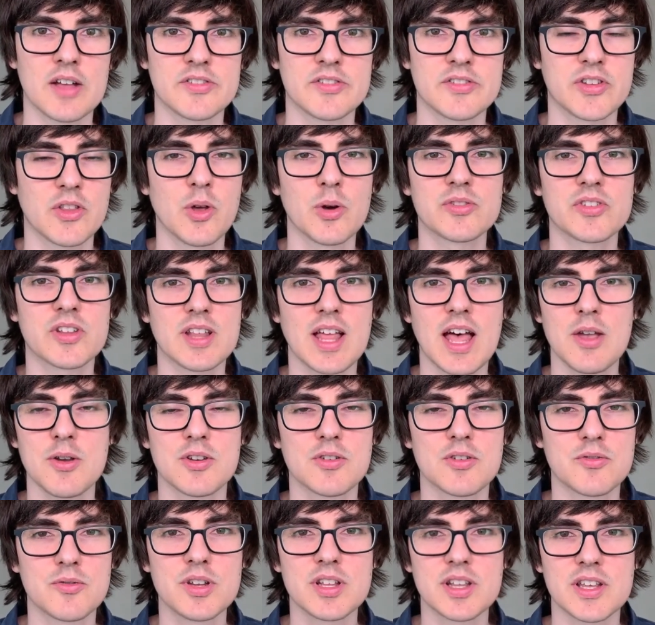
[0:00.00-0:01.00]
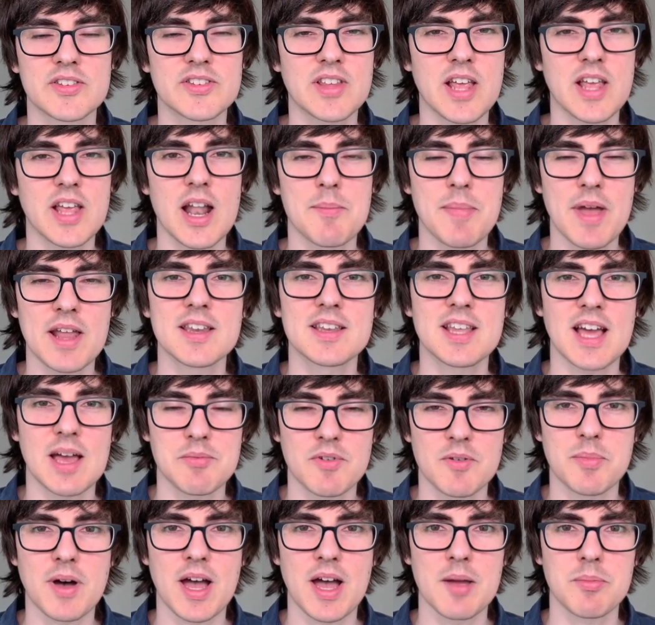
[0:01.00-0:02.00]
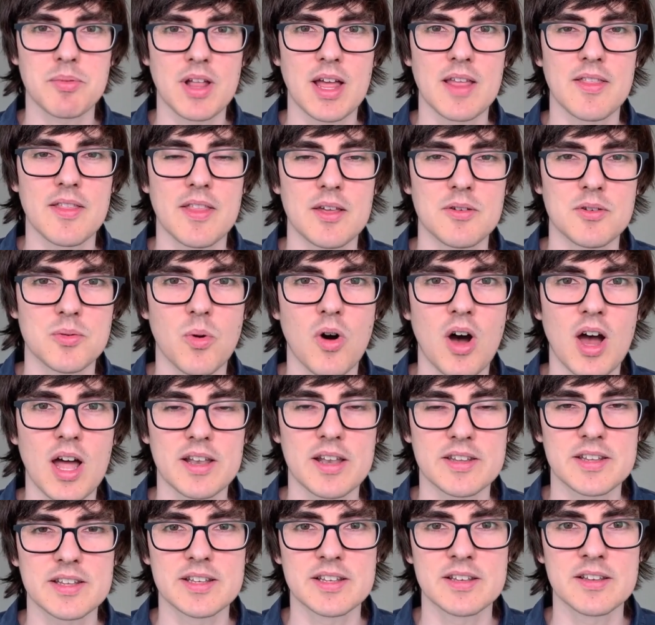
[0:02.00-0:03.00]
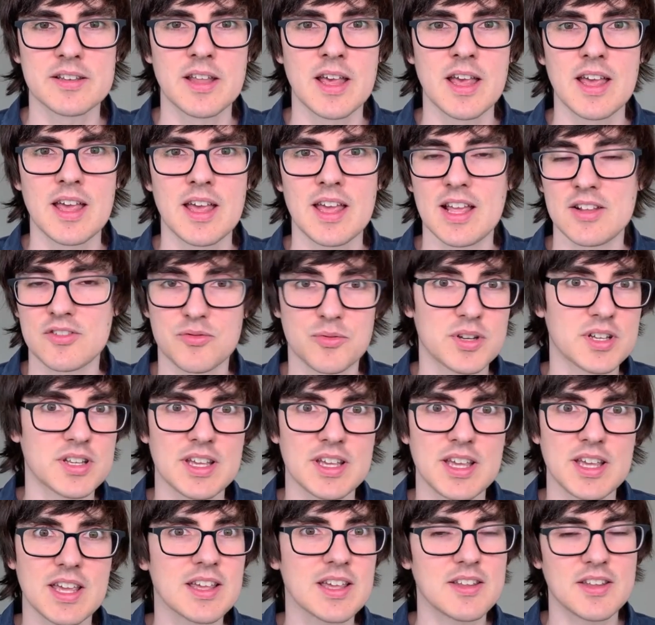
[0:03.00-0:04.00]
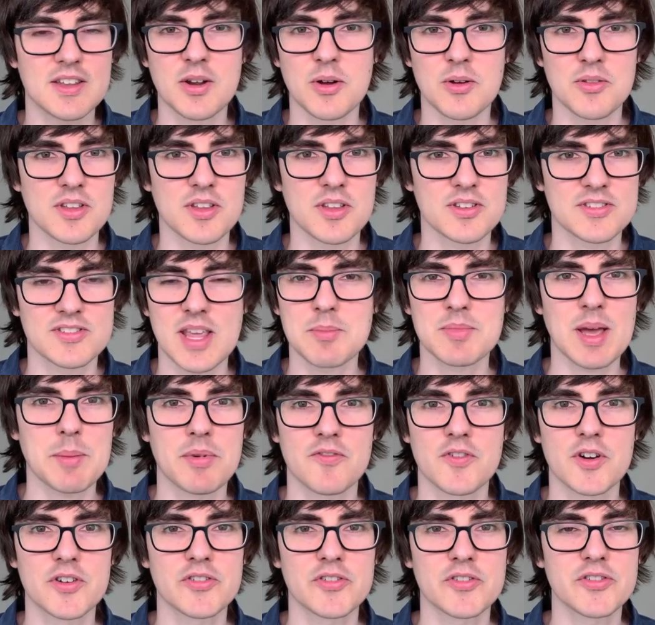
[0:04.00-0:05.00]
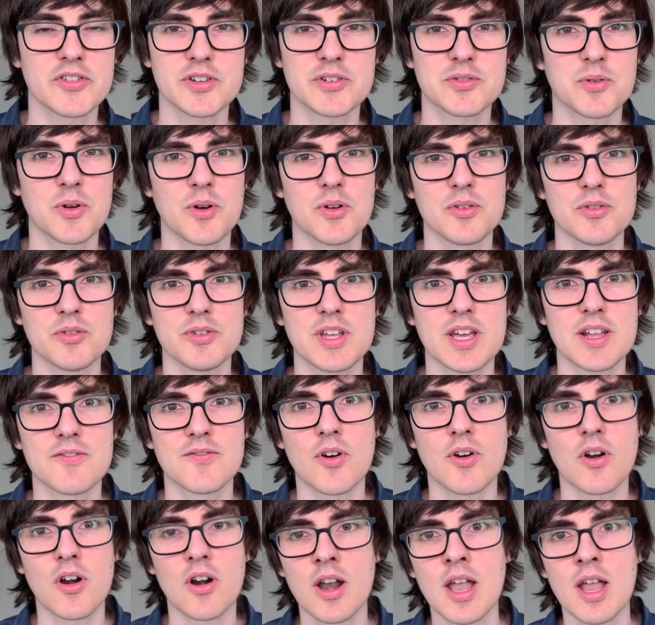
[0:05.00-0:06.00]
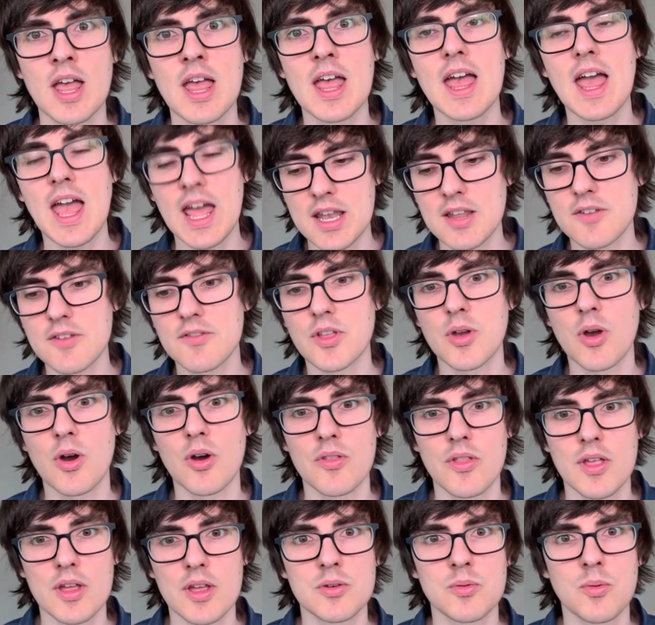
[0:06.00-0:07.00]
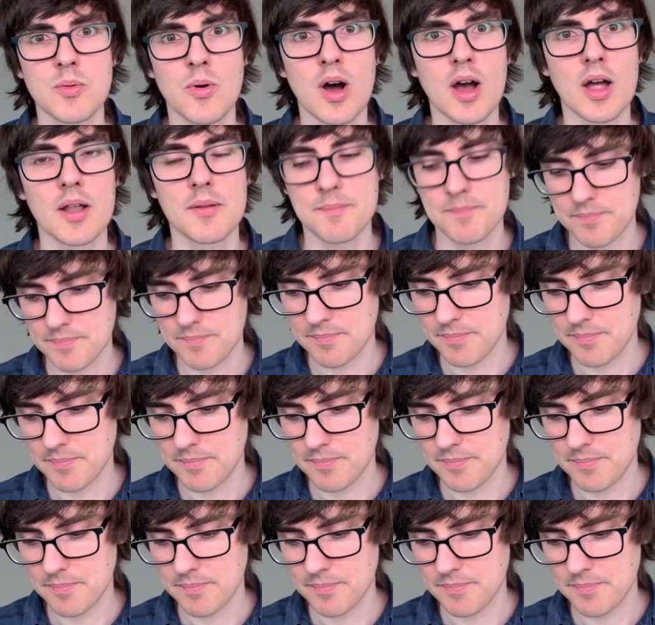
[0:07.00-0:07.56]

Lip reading: So those allow you to really set up any type of pipeline that you'd want, and it's really the same type of version control you get for any of the code that you want.